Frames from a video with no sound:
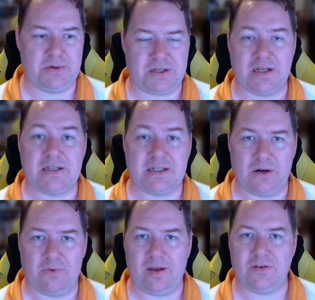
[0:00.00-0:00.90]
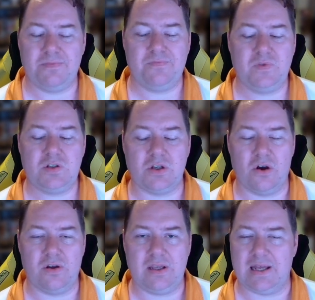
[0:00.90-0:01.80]
Series is going to stick around.
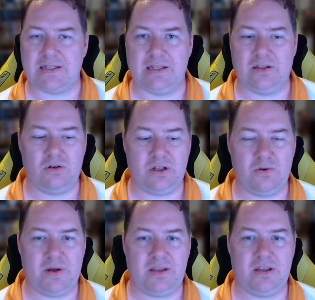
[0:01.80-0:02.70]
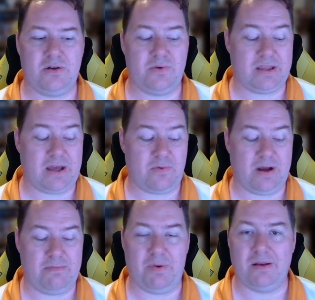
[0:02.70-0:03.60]
So yeah, it's a little weird that they're doing it that
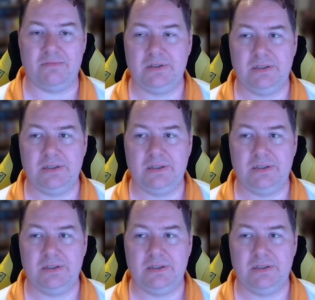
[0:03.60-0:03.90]
way, but